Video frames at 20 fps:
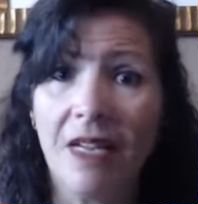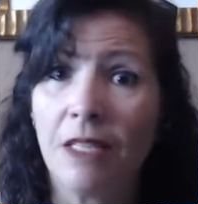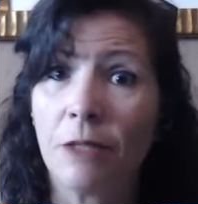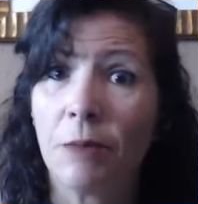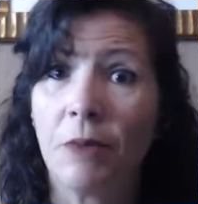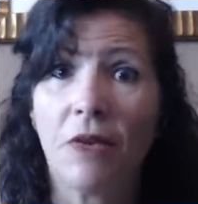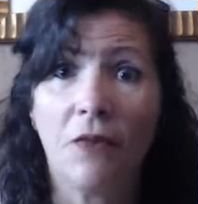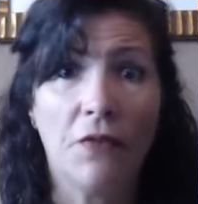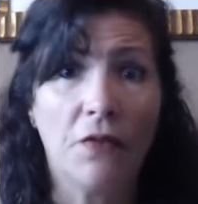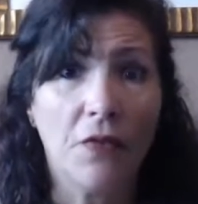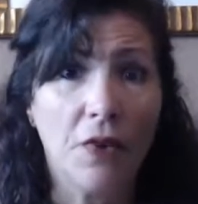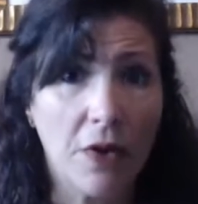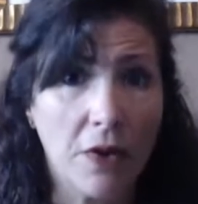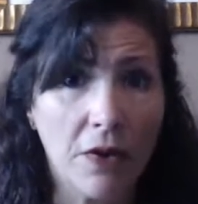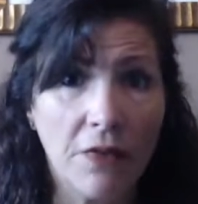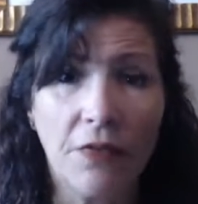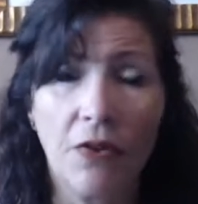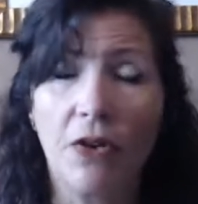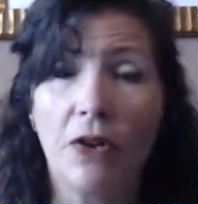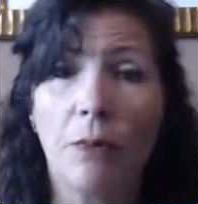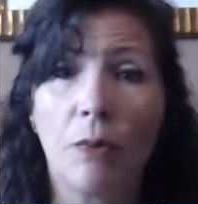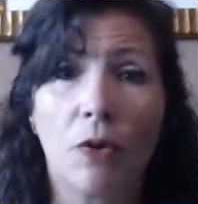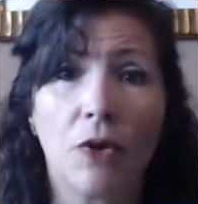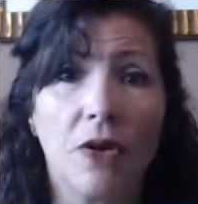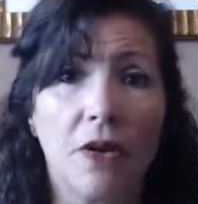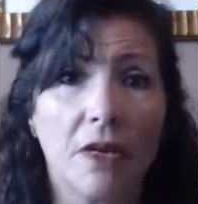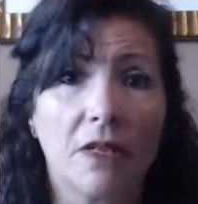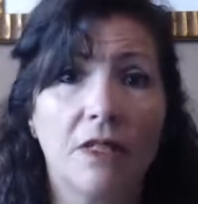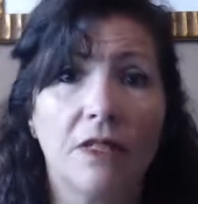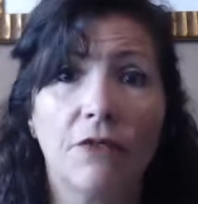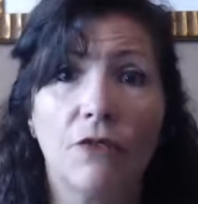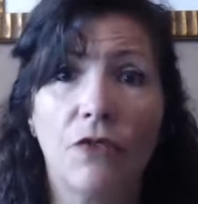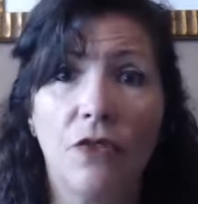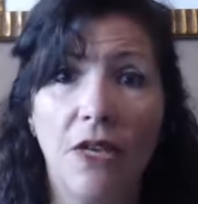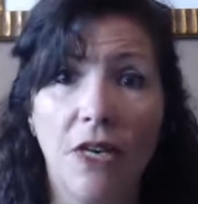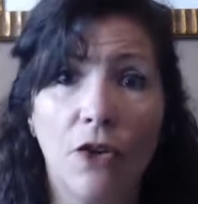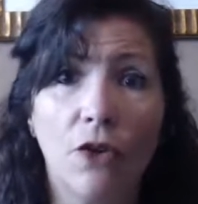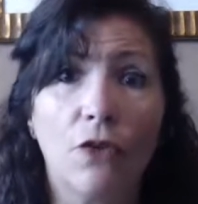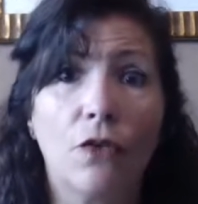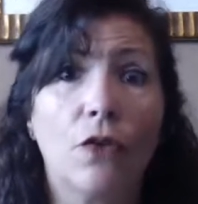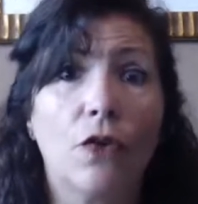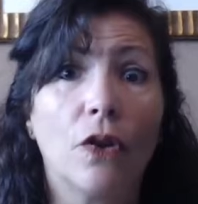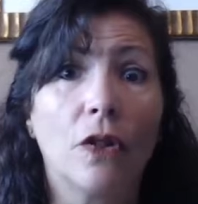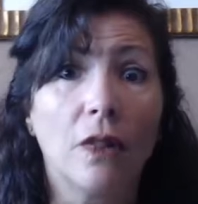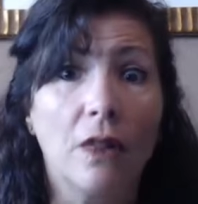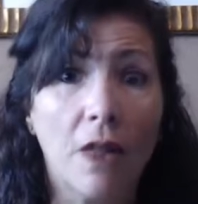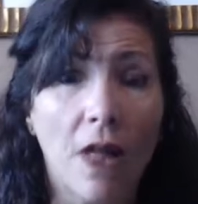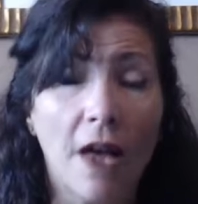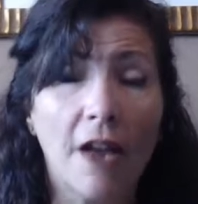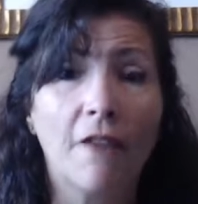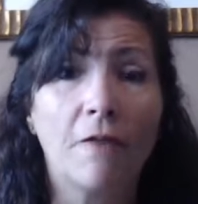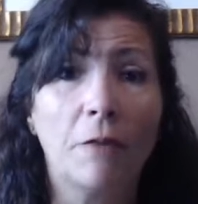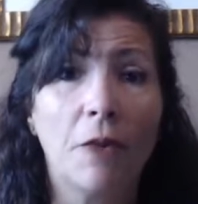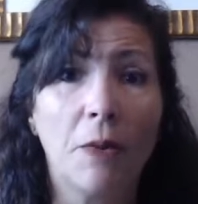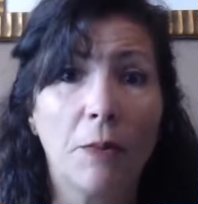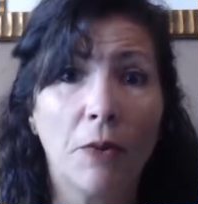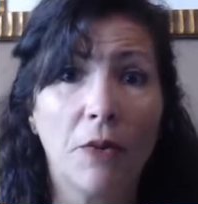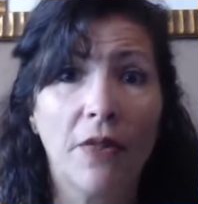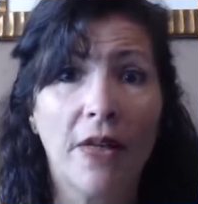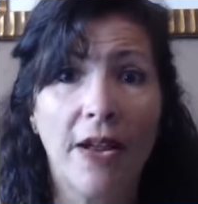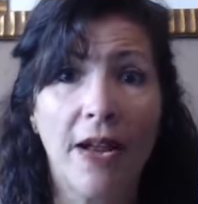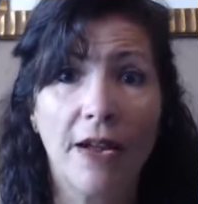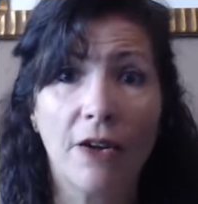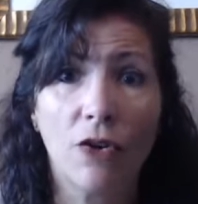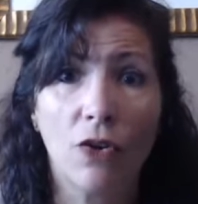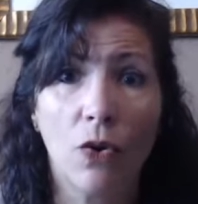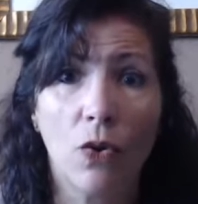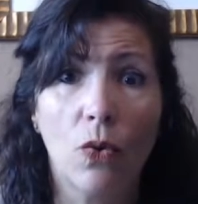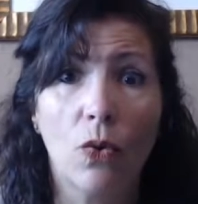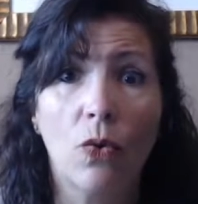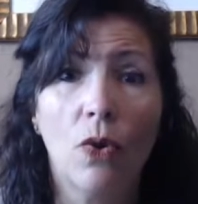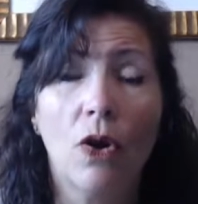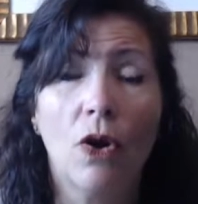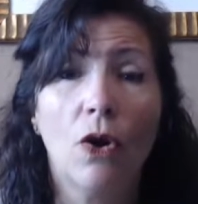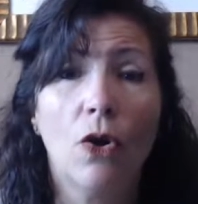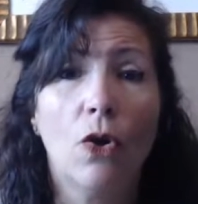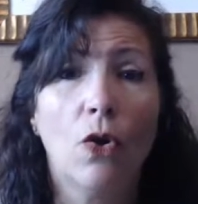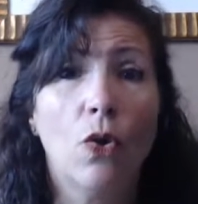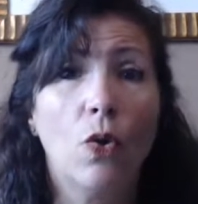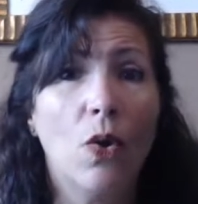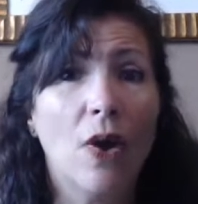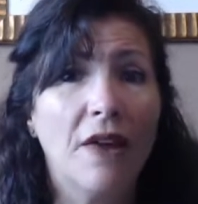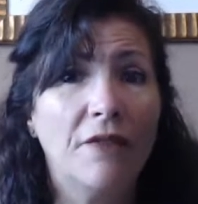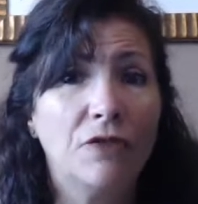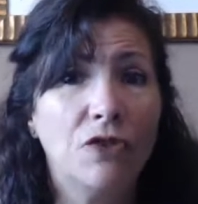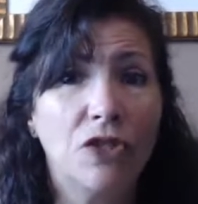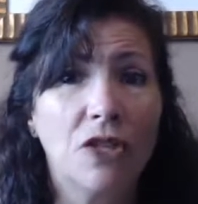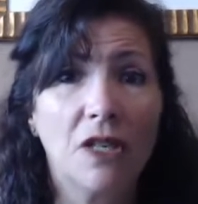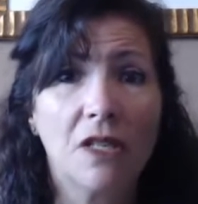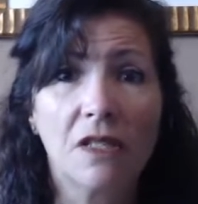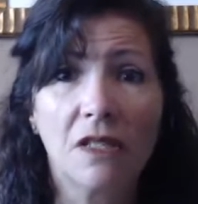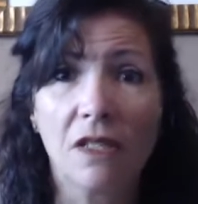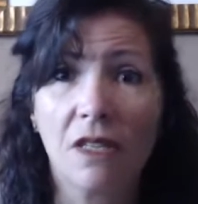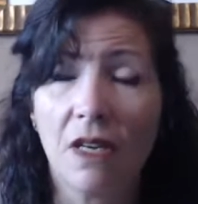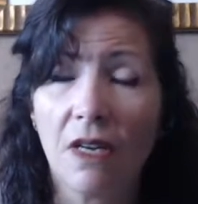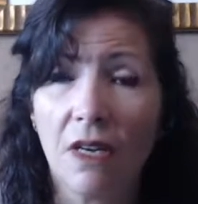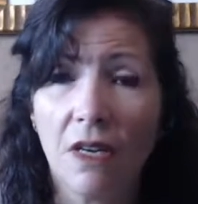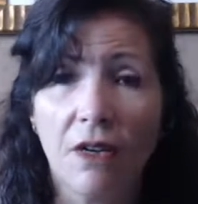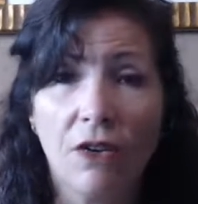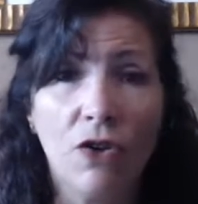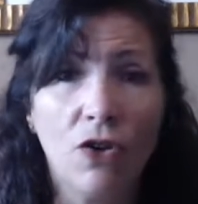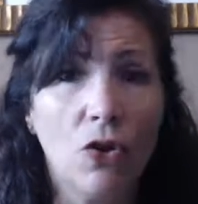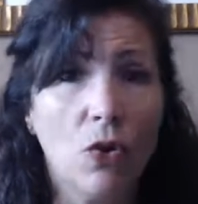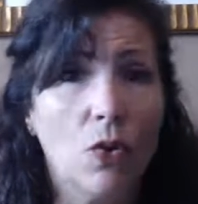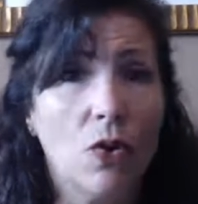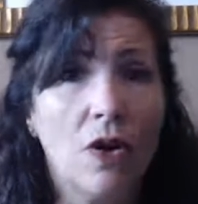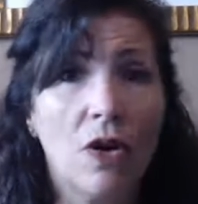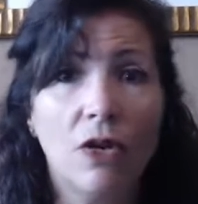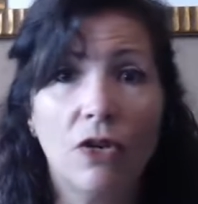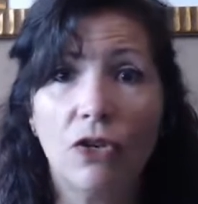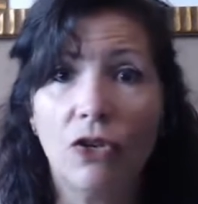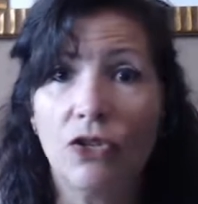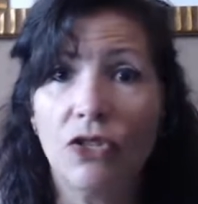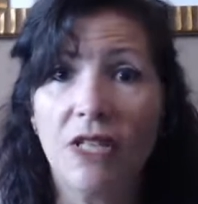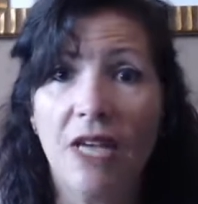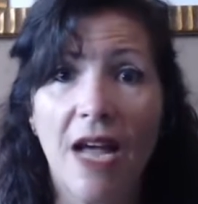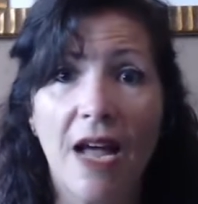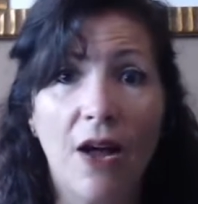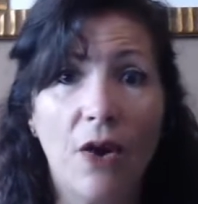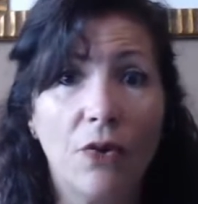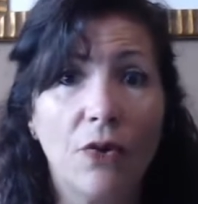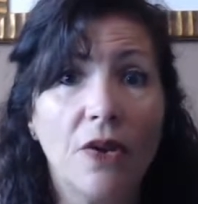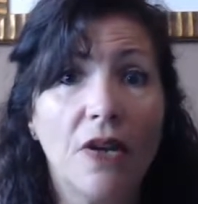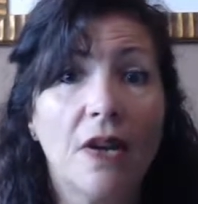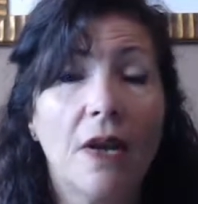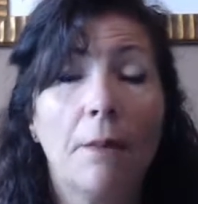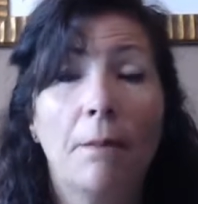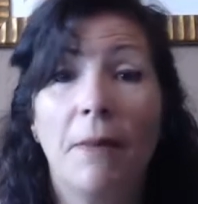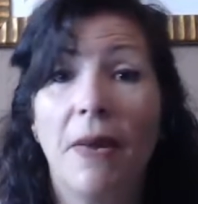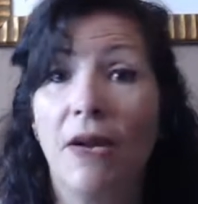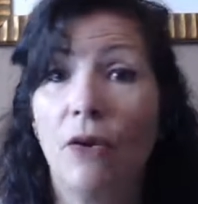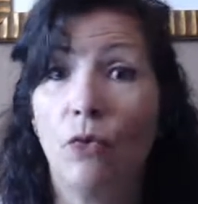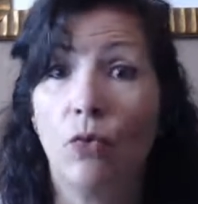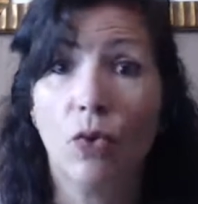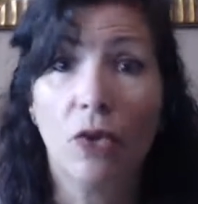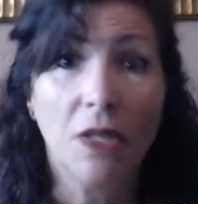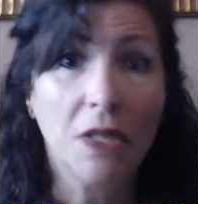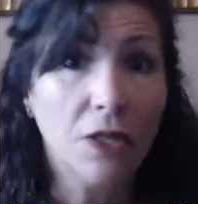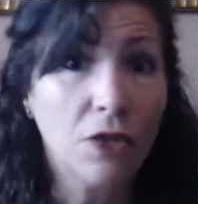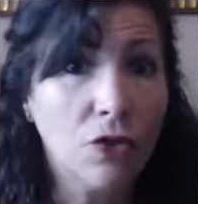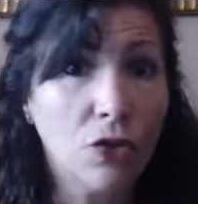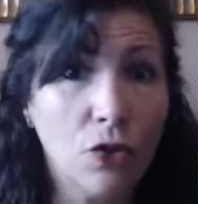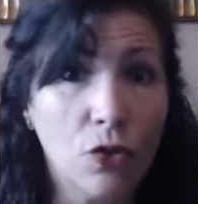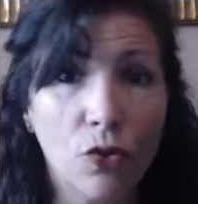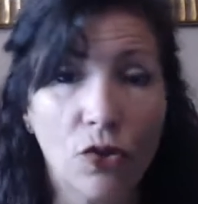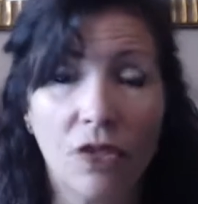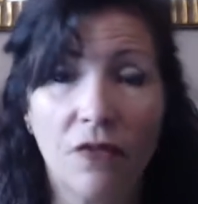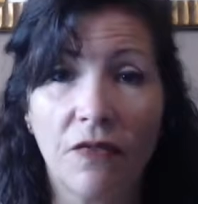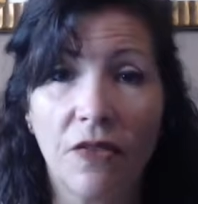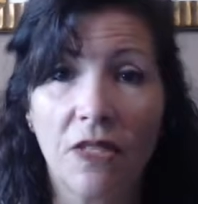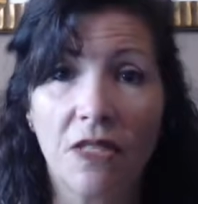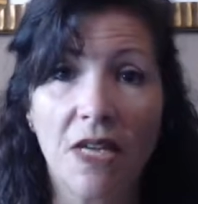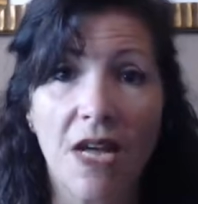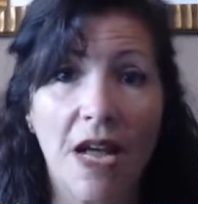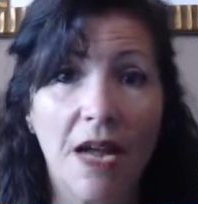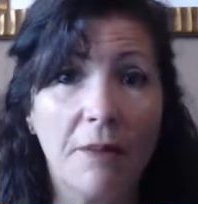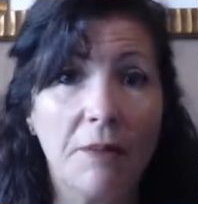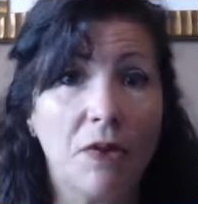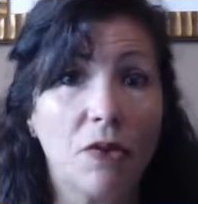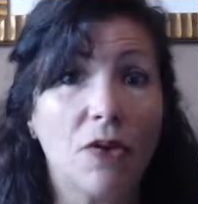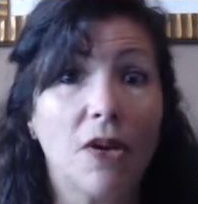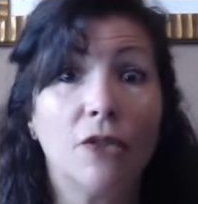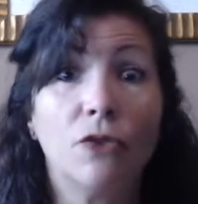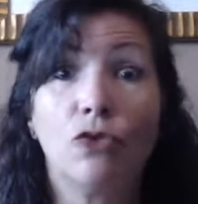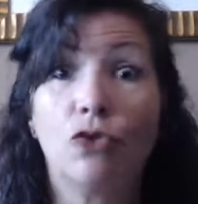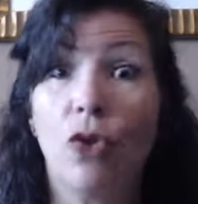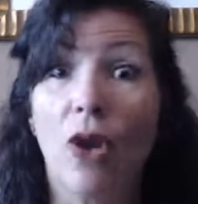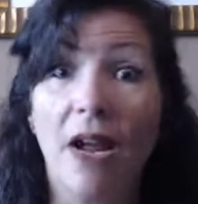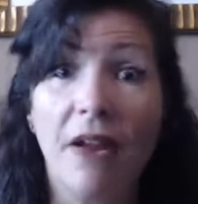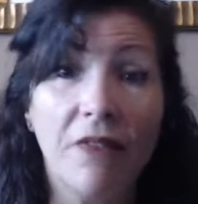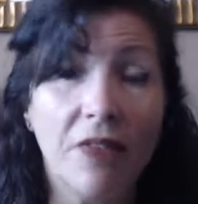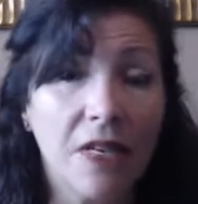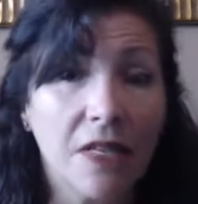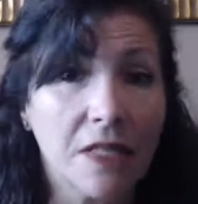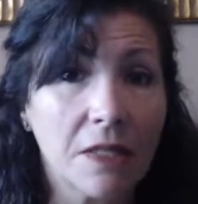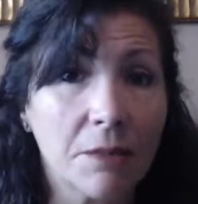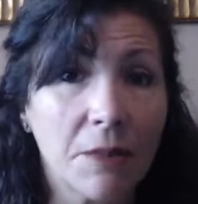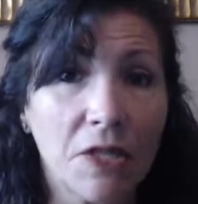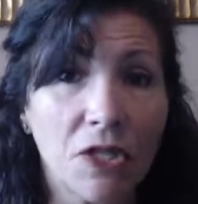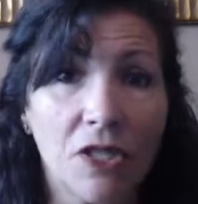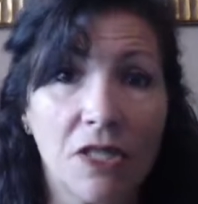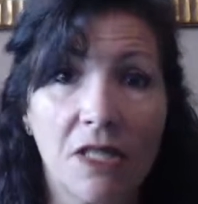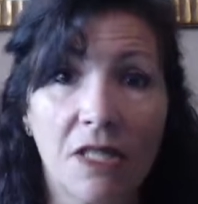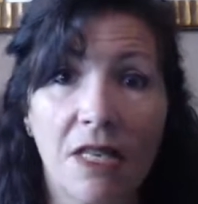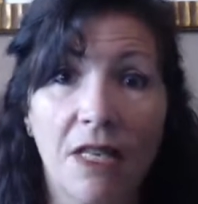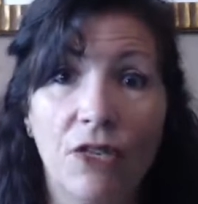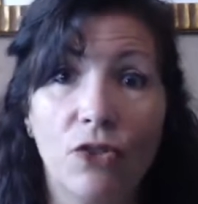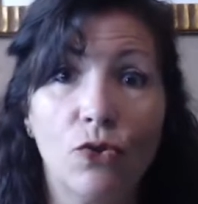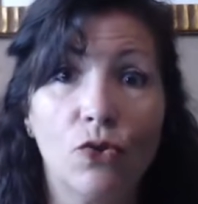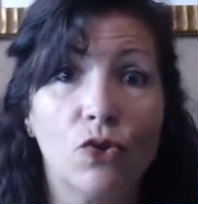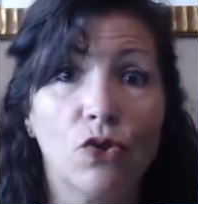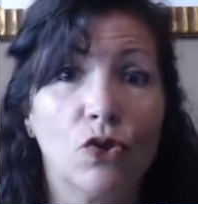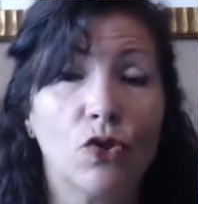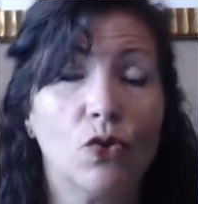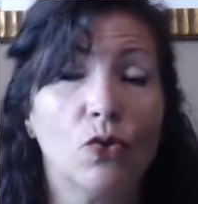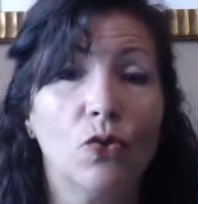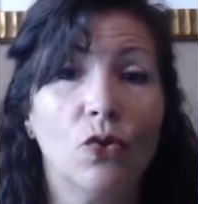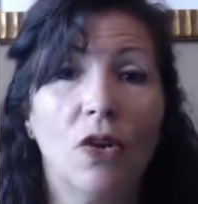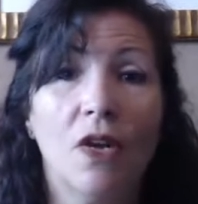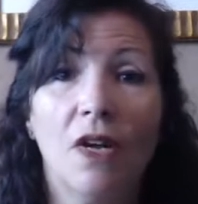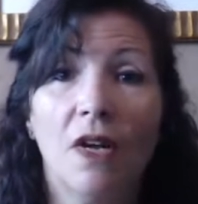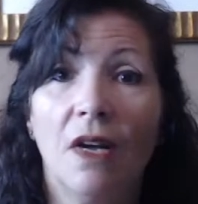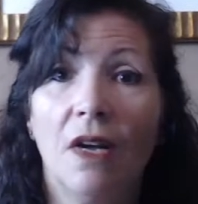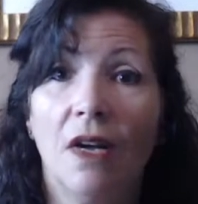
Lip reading: It's been a very, very productive year for a lot of people that I know who have just, hunkered down, made really good use of the time. They're not driving as much as they used to.